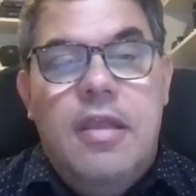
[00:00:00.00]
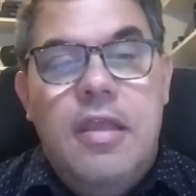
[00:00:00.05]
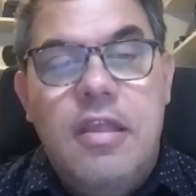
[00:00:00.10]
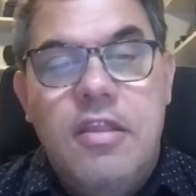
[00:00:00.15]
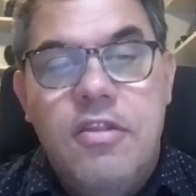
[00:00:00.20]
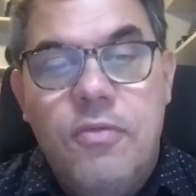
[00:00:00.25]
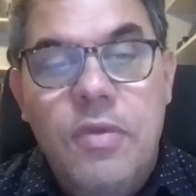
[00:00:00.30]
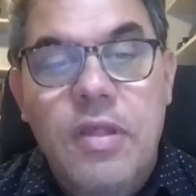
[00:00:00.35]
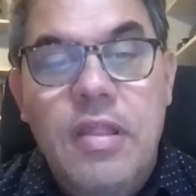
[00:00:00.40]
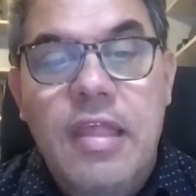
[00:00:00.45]

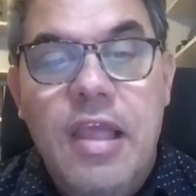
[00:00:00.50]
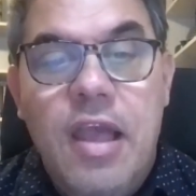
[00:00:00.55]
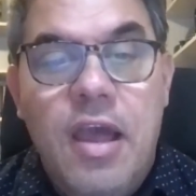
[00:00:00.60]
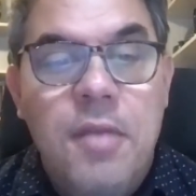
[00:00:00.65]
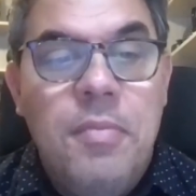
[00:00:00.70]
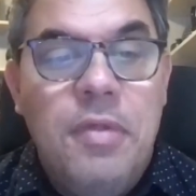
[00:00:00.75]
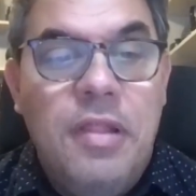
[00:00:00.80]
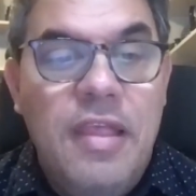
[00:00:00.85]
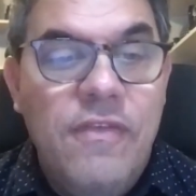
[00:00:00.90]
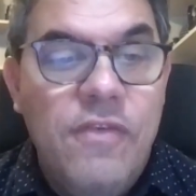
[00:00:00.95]
It's really
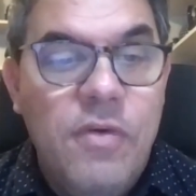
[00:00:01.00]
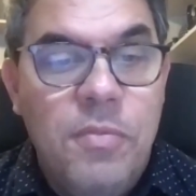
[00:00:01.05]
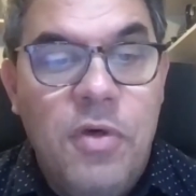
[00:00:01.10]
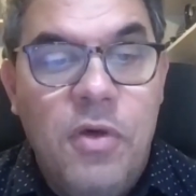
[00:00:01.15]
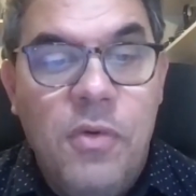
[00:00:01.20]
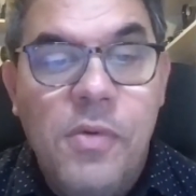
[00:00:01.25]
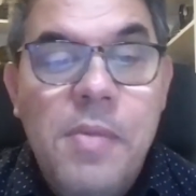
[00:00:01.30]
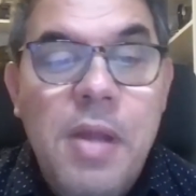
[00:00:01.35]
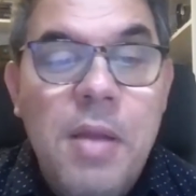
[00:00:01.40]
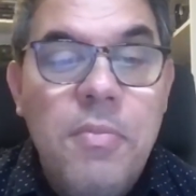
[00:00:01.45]

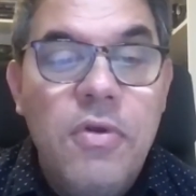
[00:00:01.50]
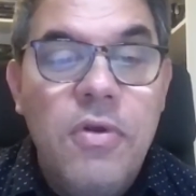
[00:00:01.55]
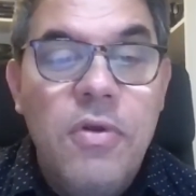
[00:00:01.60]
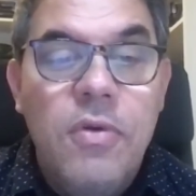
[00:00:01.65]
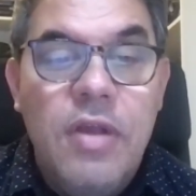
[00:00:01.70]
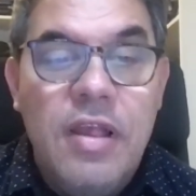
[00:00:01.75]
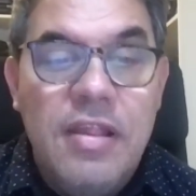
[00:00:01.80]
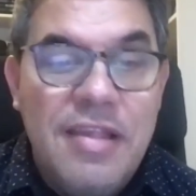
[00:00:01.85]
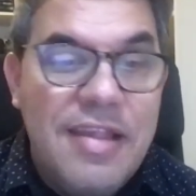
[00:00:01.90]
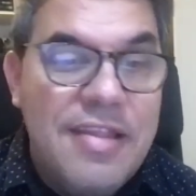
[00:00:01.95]
unbelievable.
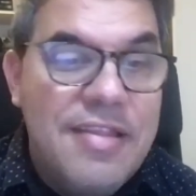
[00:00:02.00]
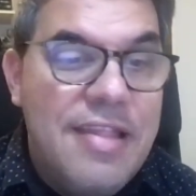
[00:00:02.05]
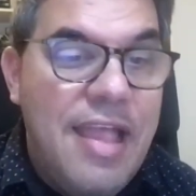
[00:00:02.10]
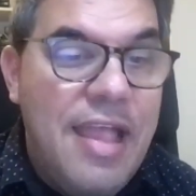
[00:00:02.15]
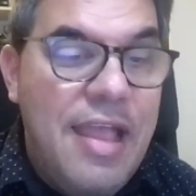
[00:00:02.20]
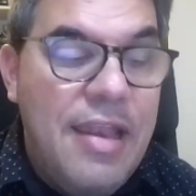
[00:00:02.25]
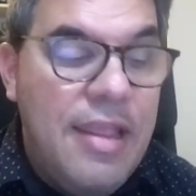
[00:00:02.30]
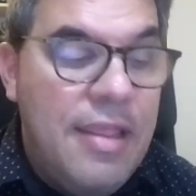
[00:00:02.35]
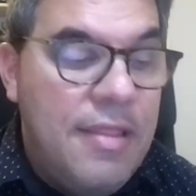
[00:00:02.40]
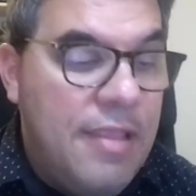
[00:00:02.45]
Remember, as I
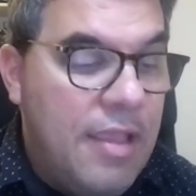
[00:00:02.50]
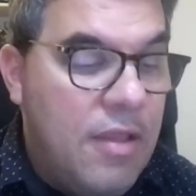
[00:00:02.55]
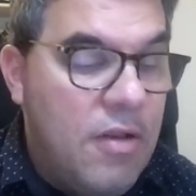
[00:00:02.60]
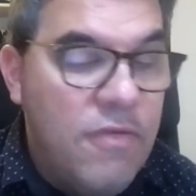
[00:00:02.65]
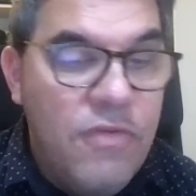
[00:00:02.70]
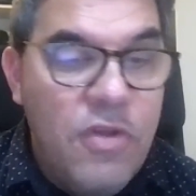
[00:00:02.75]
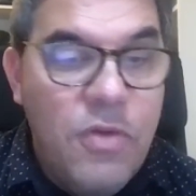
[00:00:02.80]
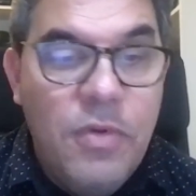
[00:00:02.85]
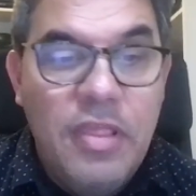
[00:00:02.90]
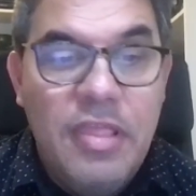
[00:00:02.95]
said in the
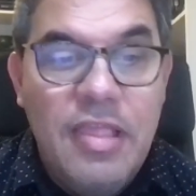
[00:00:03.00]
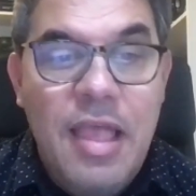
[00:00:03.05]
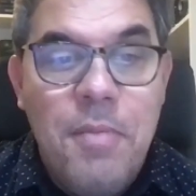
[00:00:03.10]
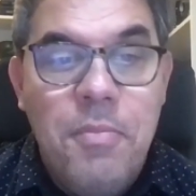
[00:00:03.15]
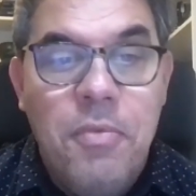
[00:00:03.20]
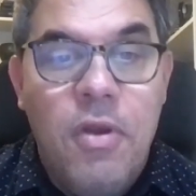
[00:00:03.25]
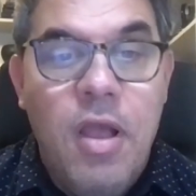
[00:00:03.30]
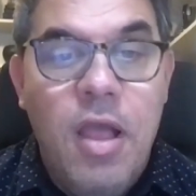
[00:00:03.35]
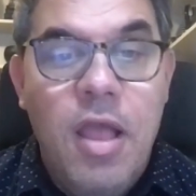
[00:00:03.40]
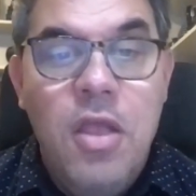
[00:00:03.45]
interview with
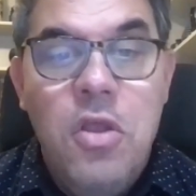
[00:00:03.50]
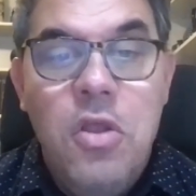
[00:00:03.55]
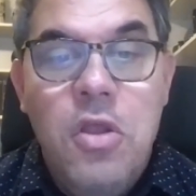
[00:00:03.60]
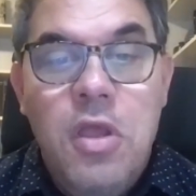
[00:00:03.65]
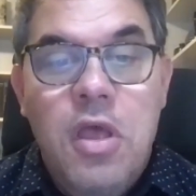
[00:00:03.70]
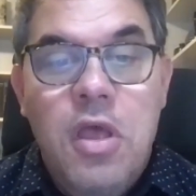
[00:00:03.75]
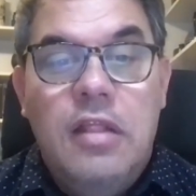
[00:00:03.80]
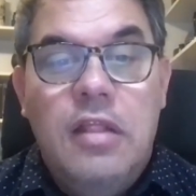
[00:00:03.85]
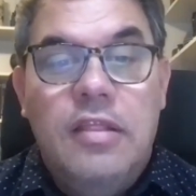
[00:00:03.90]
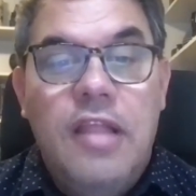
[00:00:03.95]
Deborah,
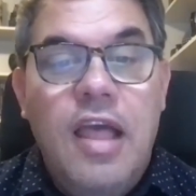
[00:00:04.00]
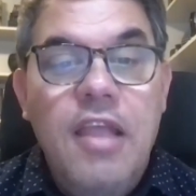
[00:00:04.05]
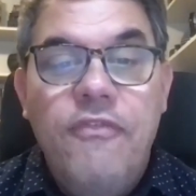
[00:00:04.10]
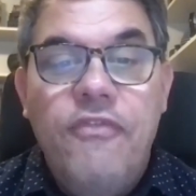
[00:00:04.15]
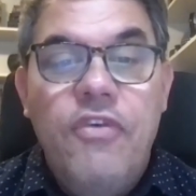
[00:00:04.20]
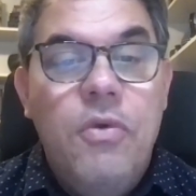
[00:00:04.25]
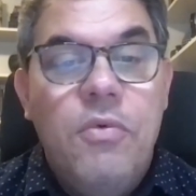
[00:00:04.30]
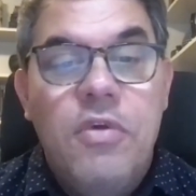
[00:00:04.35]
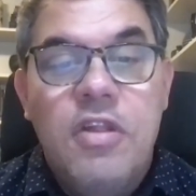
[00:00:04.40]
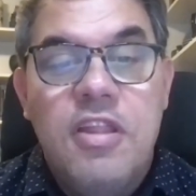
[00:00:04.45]

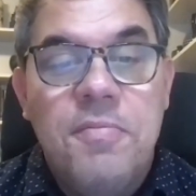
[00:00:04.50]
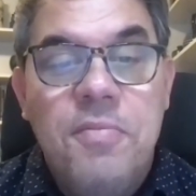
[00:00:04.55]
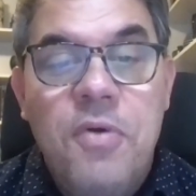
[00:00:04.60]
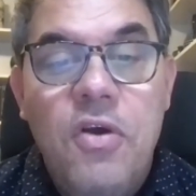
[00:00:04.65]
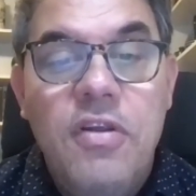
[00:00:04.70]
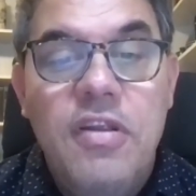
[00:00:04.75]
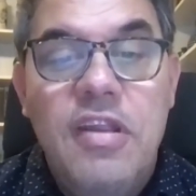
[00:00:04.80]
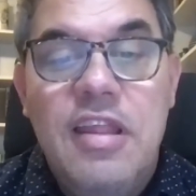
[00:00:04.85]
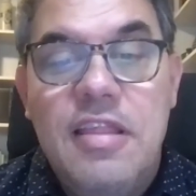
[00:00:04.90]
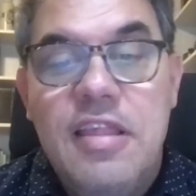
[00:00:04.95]
life was
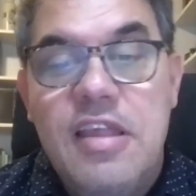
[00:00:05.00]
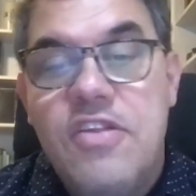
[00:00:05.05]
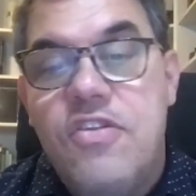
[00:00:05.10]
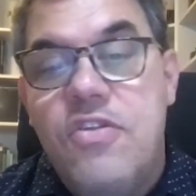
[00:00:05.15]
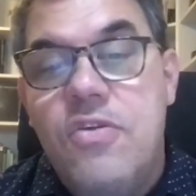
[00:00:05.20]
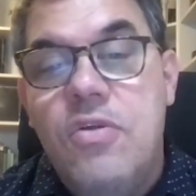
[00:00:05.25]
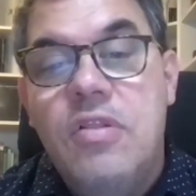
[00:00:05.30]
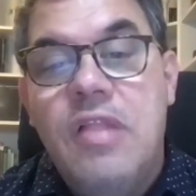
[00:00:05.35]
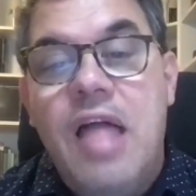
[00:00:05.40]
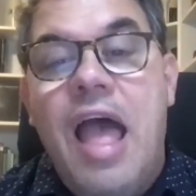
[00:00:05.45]
supposedly this
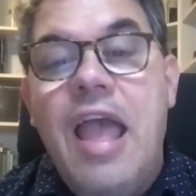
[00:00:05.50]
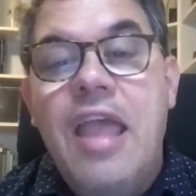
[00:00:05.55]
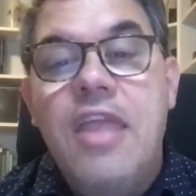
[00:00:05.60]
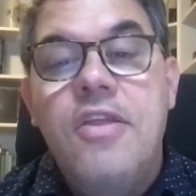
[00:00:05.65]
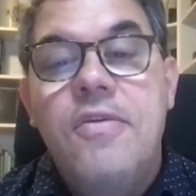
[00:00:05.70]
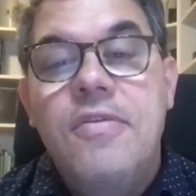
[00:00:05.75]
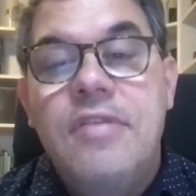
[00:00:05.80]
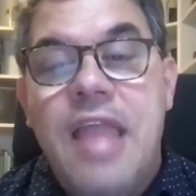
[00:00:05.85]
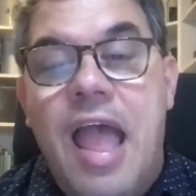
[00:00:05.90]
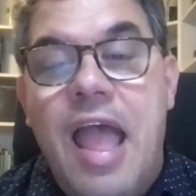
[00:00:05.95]
you lie,
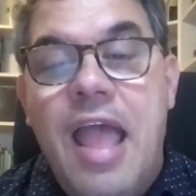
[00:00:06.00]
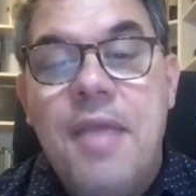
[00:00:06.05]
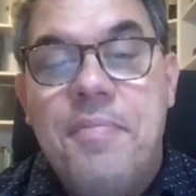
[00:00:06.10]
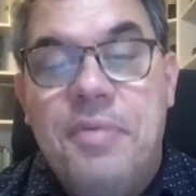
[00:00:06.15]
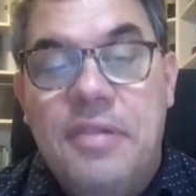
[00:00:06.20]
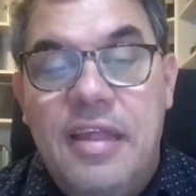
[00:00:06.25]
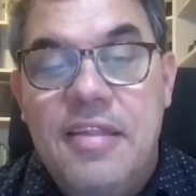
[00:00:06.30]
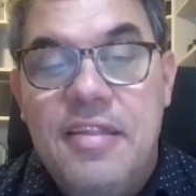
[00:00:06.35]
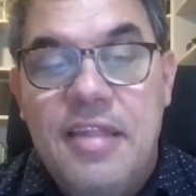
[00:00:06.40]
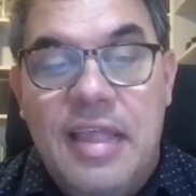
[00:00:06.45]
you die
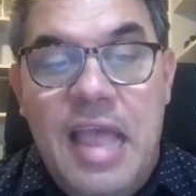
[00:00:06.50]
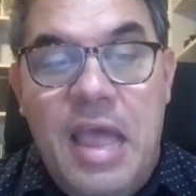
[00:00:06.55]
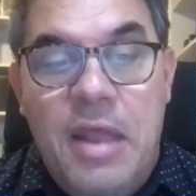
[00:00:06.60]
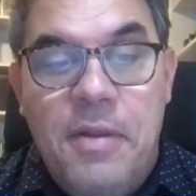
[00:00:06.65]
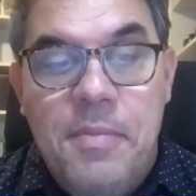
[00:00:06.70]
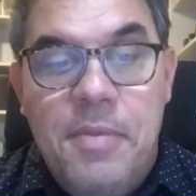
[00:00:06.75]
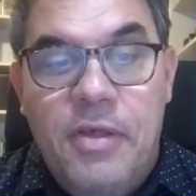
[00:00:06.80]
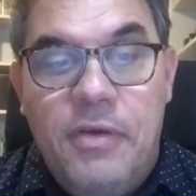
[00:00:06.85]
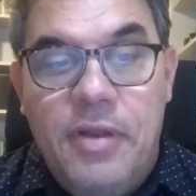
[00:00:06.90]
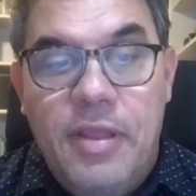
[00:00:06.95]
police
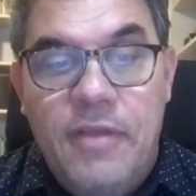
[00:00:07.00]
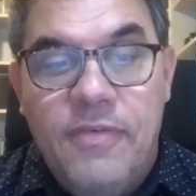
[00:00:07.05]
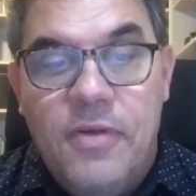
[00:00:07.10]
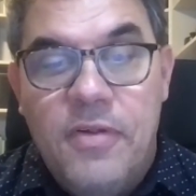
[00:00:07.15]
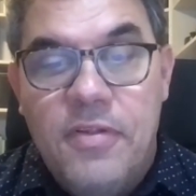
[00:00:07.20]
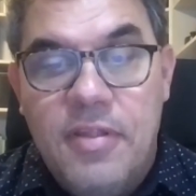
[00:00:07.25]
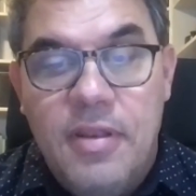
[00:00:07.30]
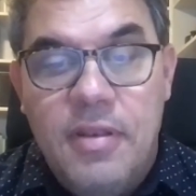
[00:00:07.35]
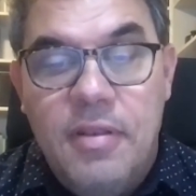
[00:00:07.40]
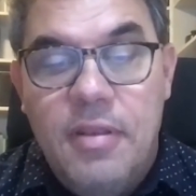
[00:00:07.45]
accountability
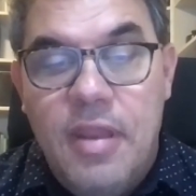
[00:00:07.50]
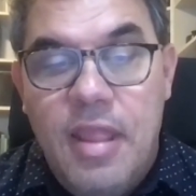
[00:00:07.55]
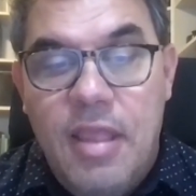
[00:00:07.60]
person.